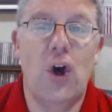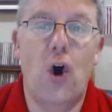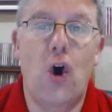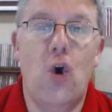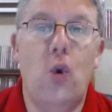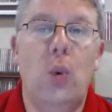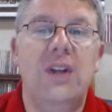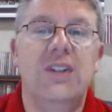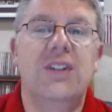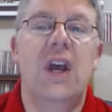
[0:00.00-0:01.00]

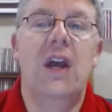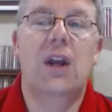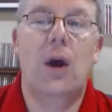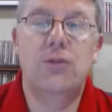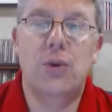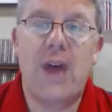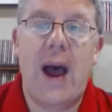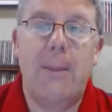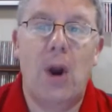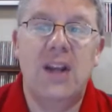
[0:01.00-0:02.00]
always comes with a
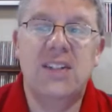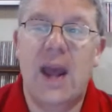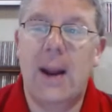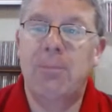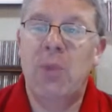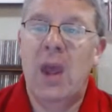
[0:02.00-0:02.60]
high price tag.